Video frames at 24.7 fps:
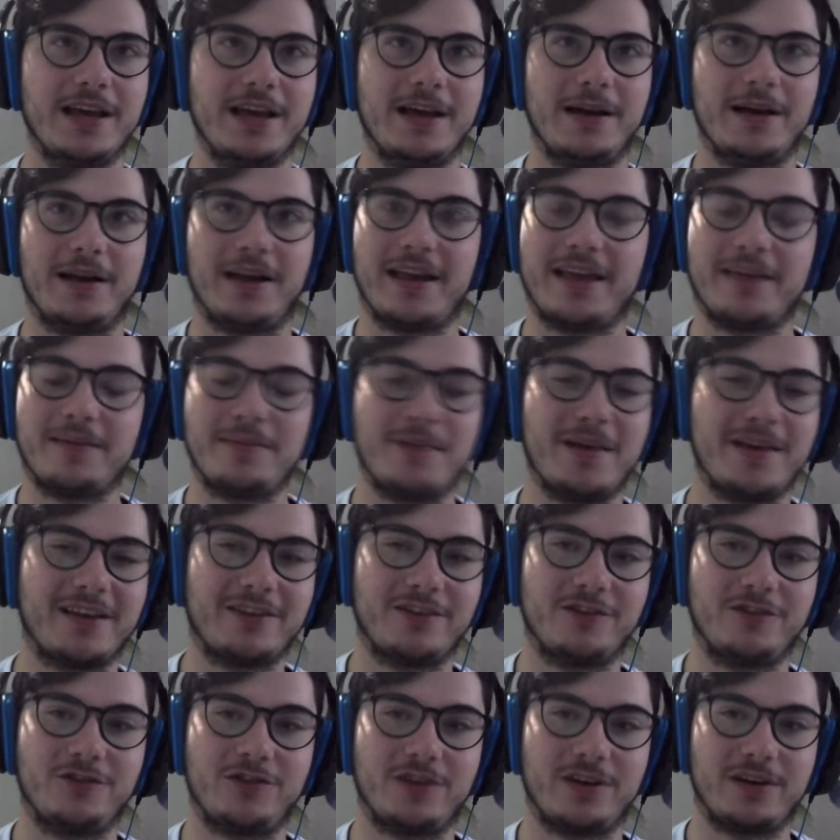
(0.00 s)
Like
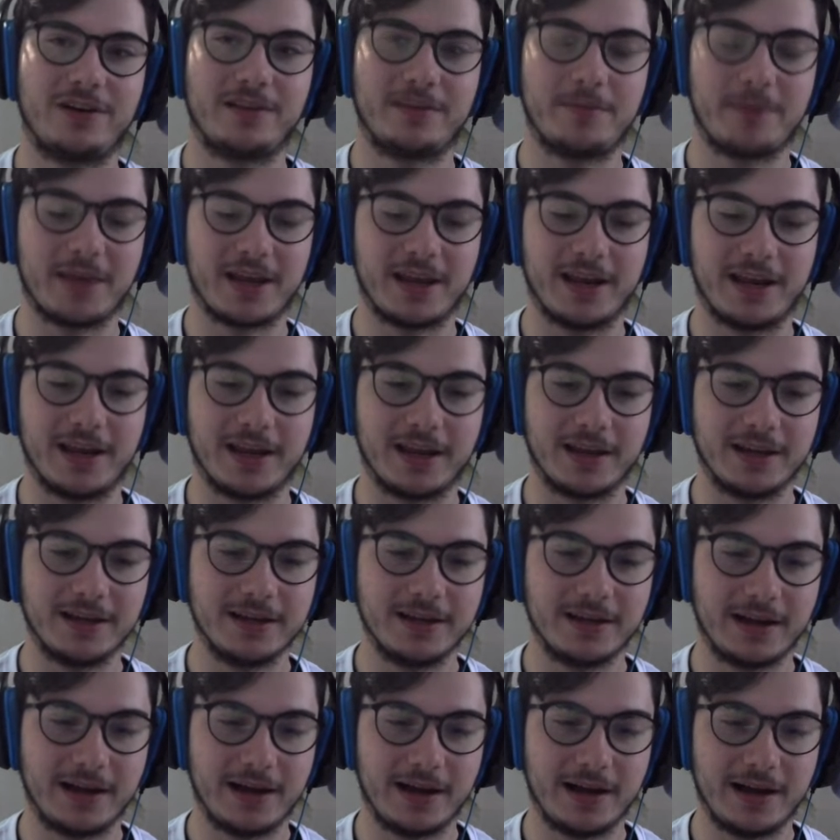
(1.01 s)
Messenger at the beginning.
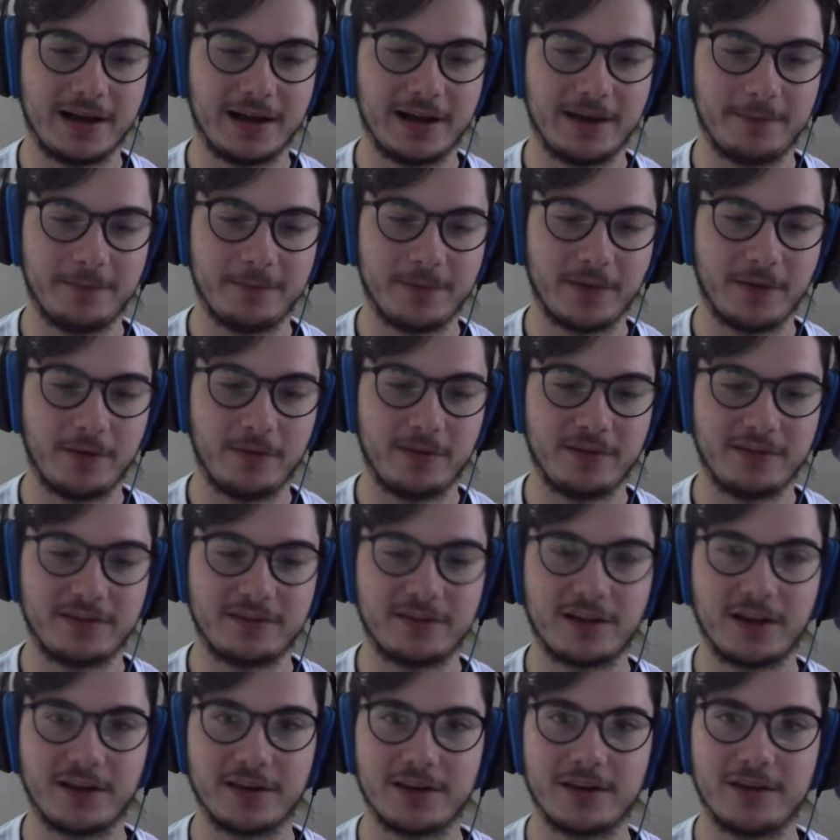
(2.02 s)
I
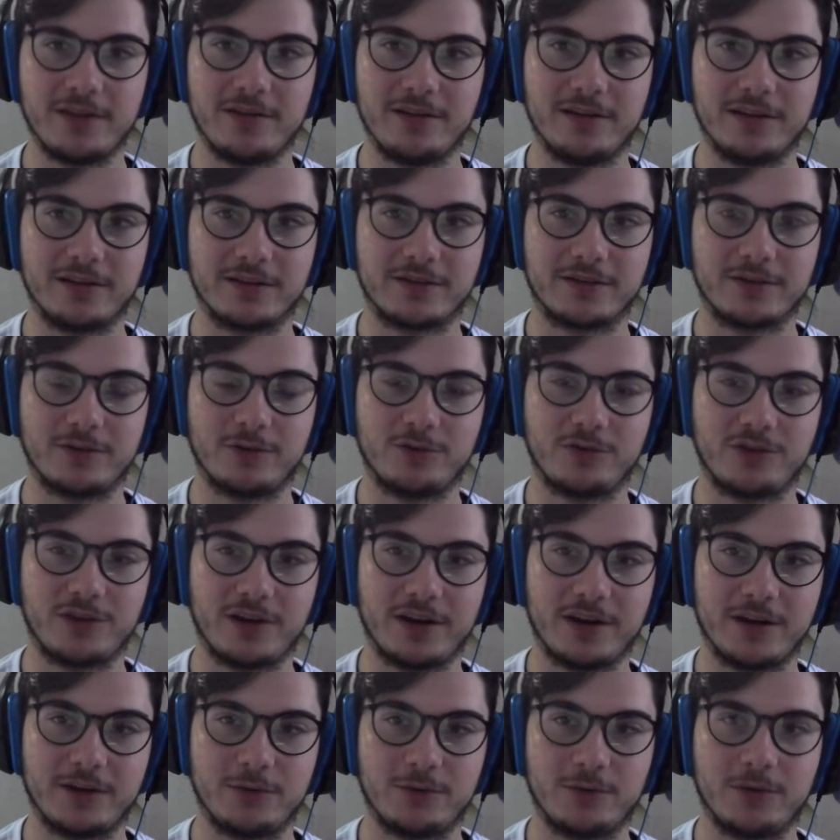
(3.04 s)
started using a social
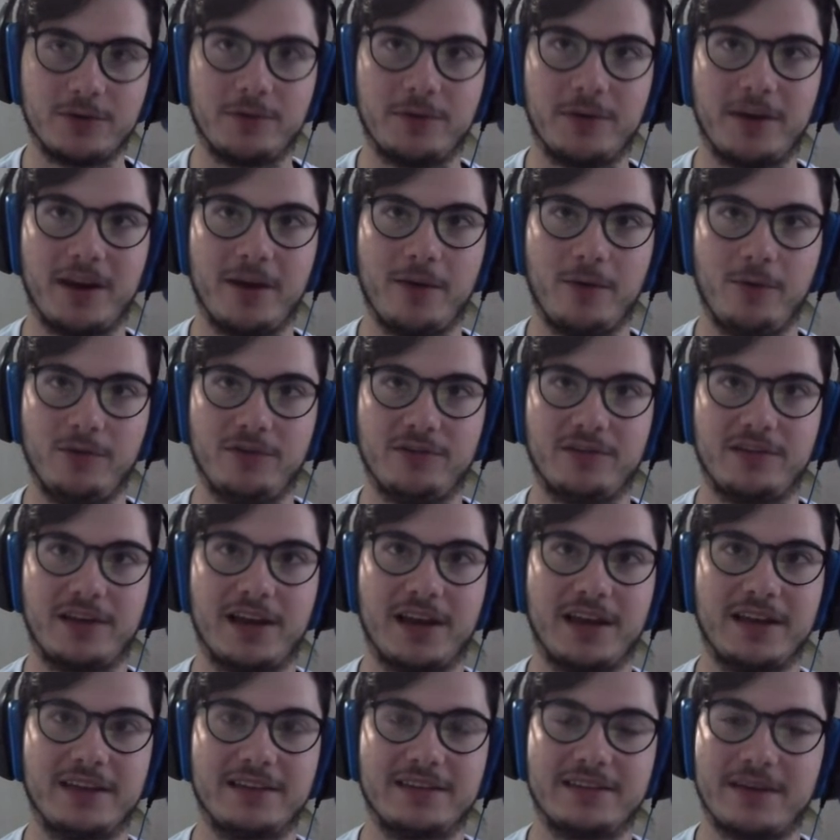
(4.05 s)
network when I was
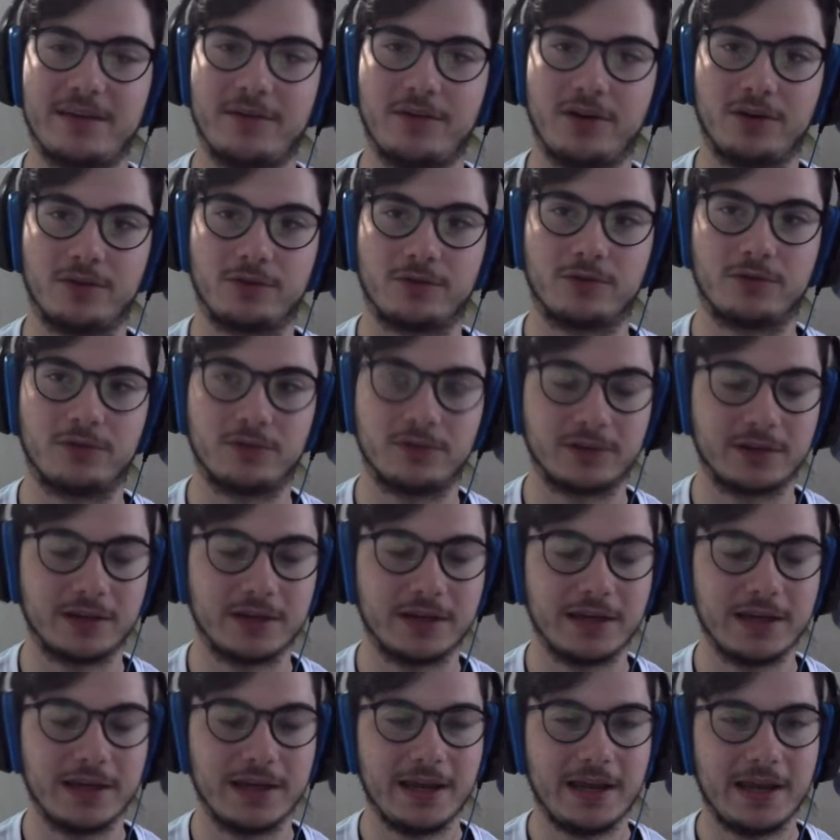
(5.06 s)
like 7 years old.
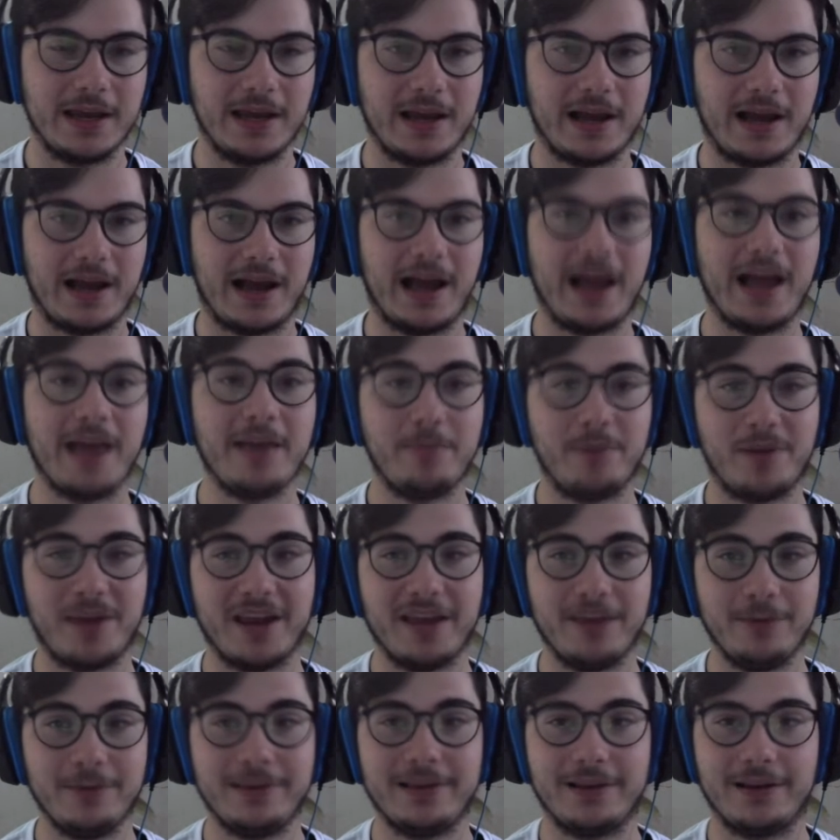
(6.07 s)
I
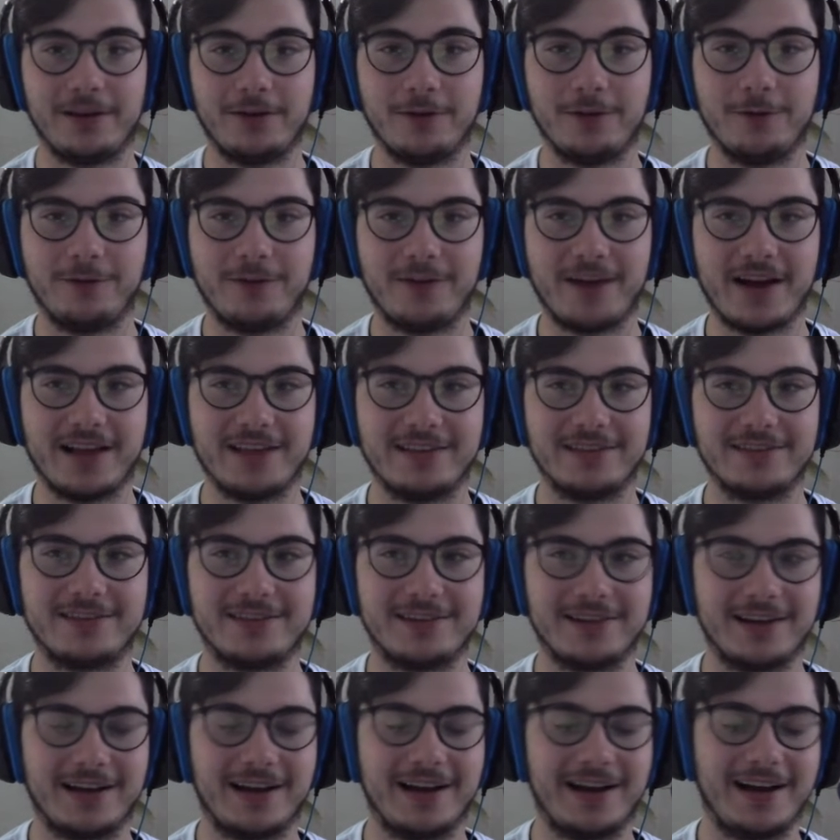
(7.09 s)
played with a lot of
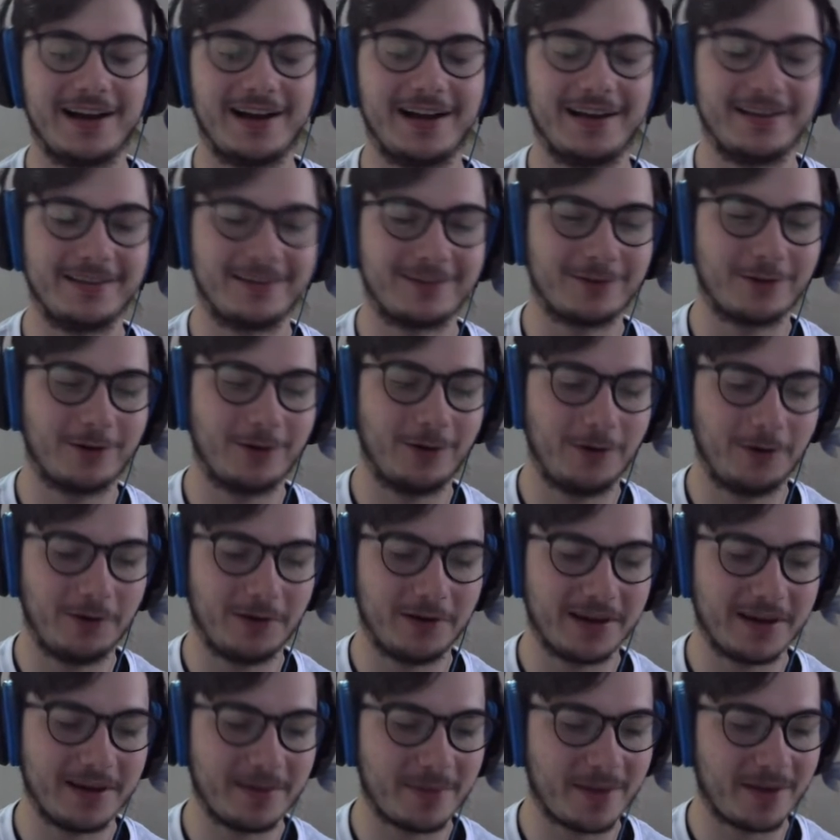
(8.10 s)
friends. It's not
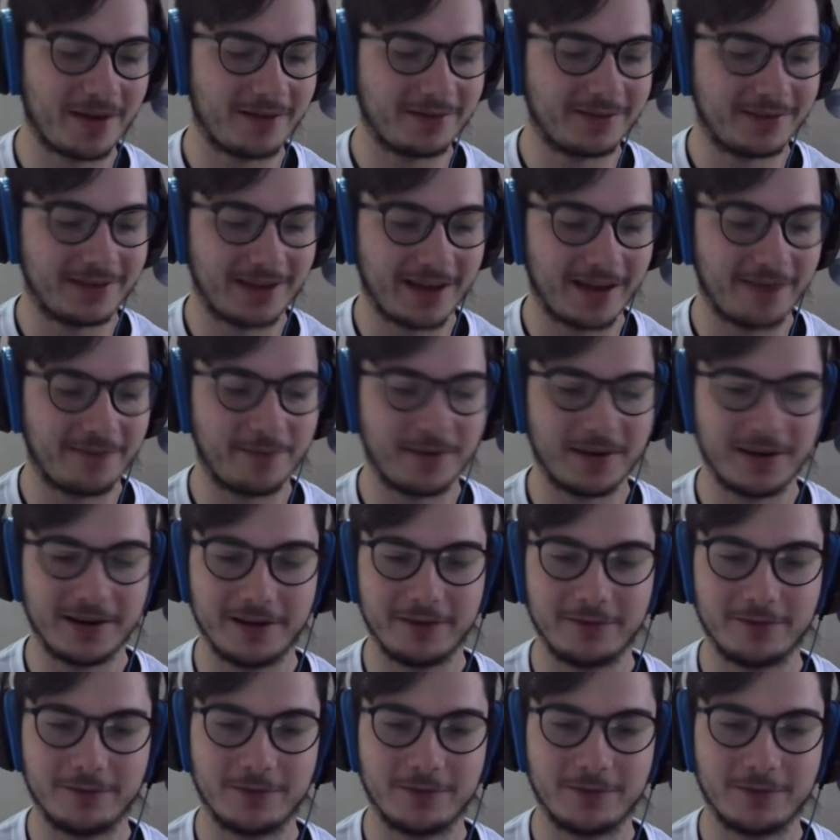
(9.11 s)
only about I've been